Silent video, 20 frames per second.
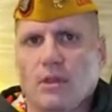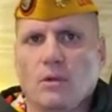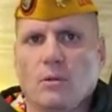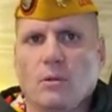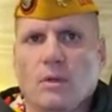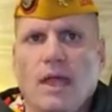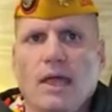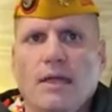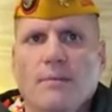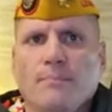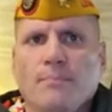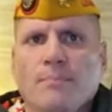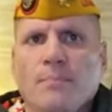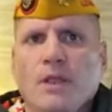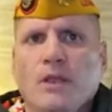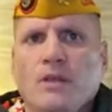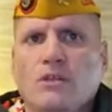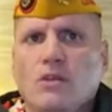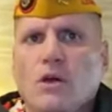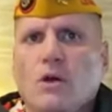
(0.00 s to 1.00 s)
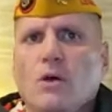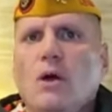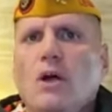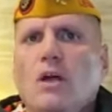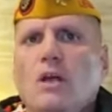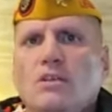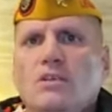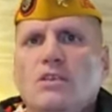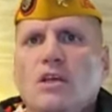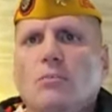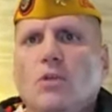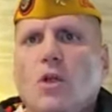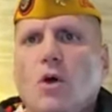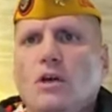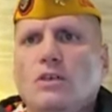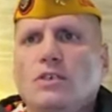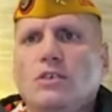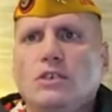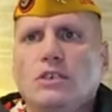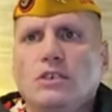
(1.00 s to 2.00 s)
Okay? So some
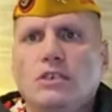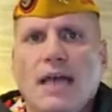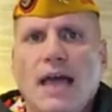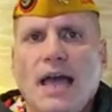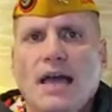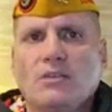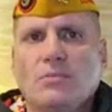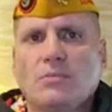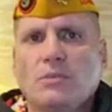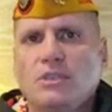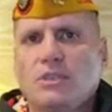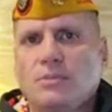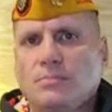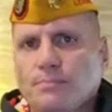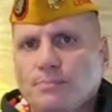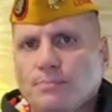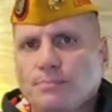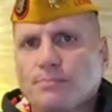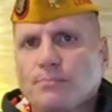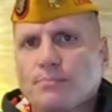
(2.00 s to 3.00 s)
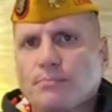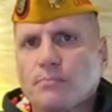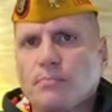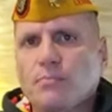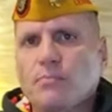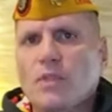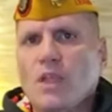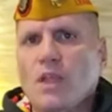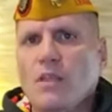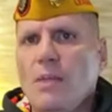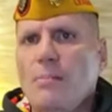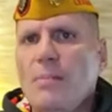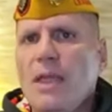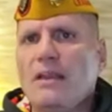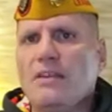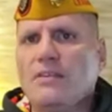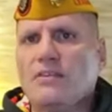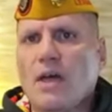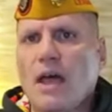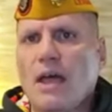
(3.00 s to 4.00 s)
larger detachments, they
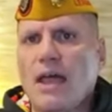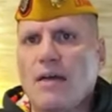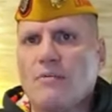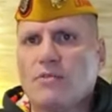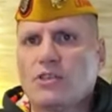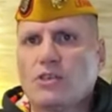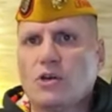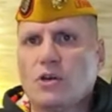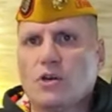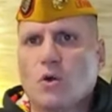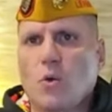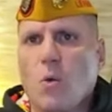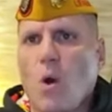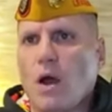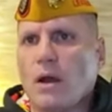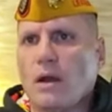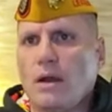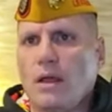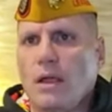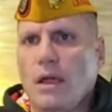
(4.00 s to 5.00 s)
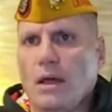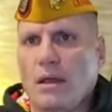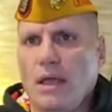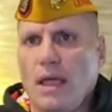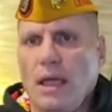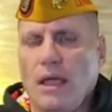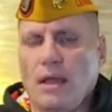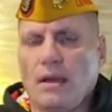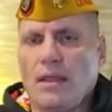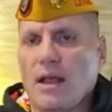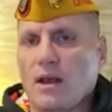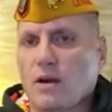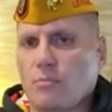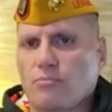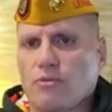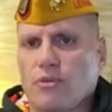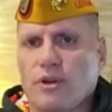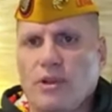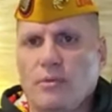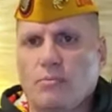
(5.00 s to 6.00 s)
may decide to have a certain quantity on hand that are
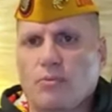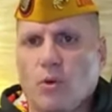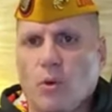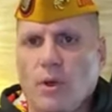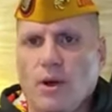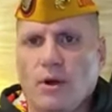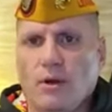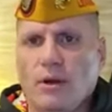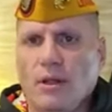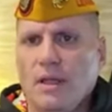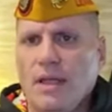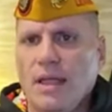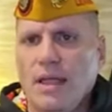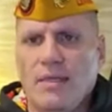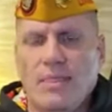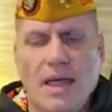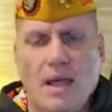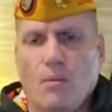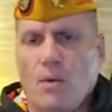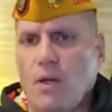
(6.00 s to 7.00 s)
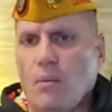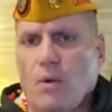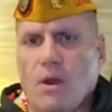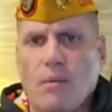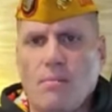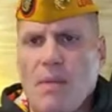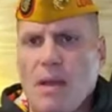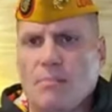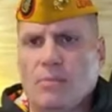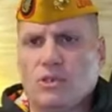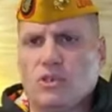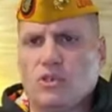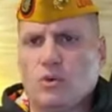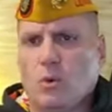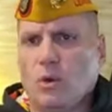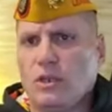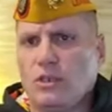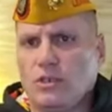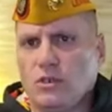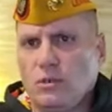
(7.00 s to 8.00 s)
pre-embroidered. That way when a member
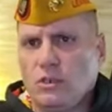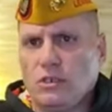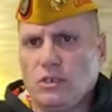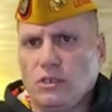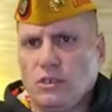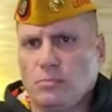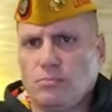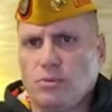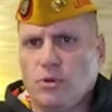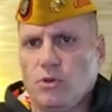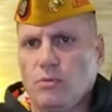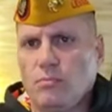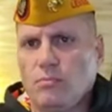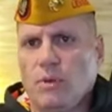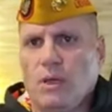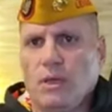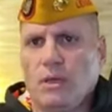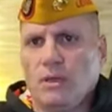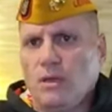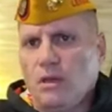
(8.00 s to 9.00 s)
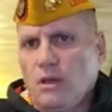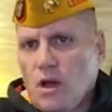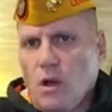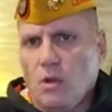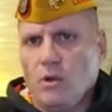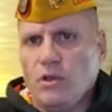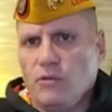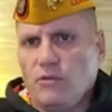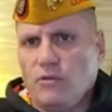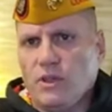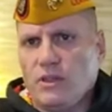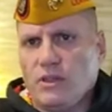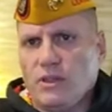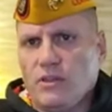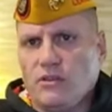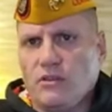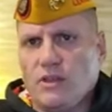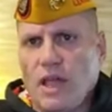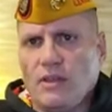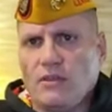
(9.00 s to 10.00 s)
joins, you can just boom, oh, you fit
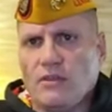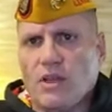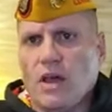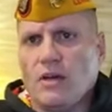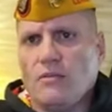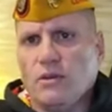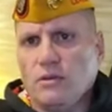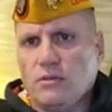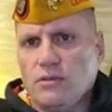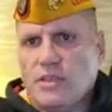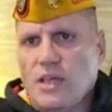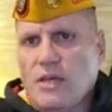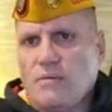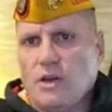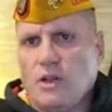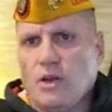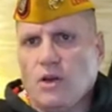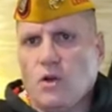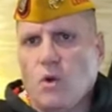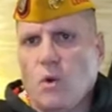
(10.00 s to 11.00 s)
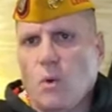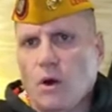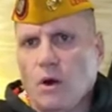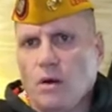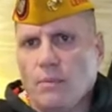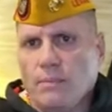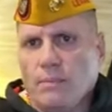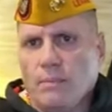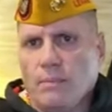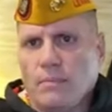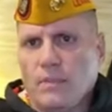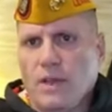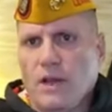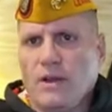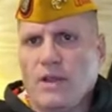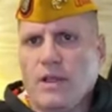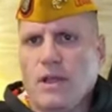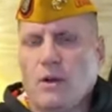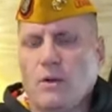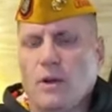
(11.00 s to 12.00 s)
this size cover, 7 1/4. There
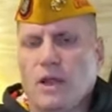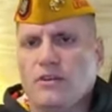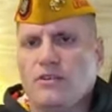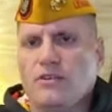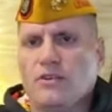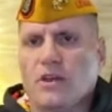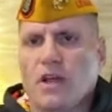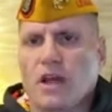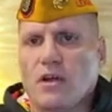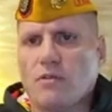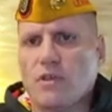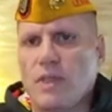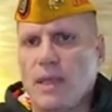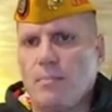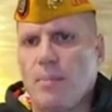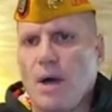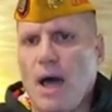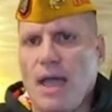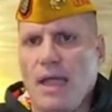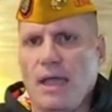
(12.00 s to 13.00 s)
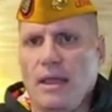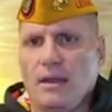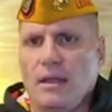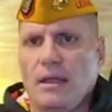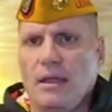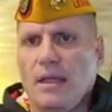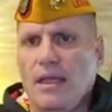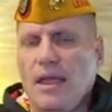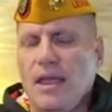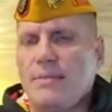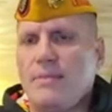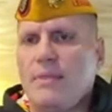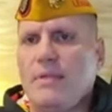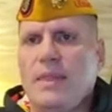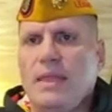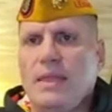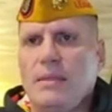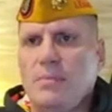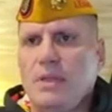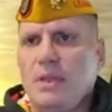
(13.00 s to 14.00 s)
you go, there's your cover. They buy it and
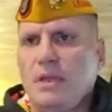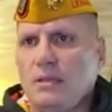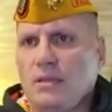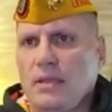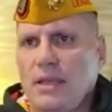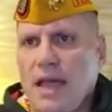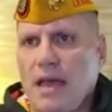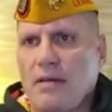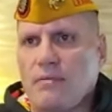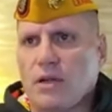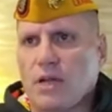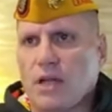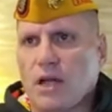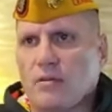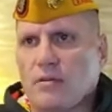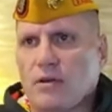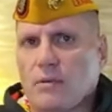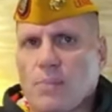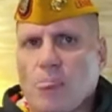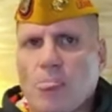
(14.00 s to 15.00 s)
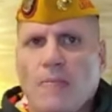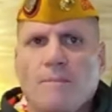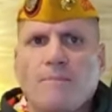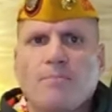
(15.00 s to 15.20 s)
then they immediately have a cover.